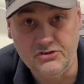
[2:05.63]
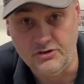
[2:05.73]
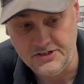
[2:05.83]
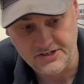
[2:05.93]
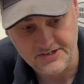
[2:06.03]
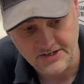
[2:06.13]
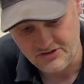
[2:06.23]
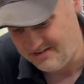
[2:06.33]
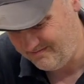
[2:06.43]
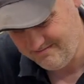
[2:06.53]
trees,
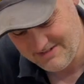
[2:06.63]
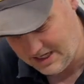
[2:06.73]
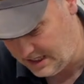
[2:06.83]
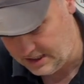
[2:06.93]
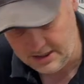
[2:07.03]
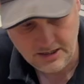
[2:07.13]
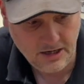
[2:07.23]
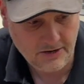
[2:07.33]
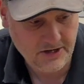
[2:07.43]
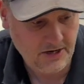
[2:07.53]
etc.
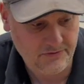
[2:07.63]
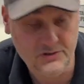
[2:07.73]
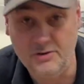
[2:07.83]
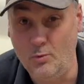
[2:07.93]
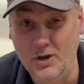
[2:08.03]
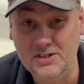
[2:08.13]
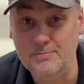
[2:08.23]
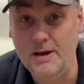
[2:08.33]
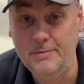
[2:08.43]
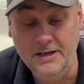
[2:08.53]
I think I've used it once
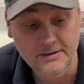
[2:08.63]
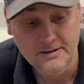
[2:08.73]
maybe,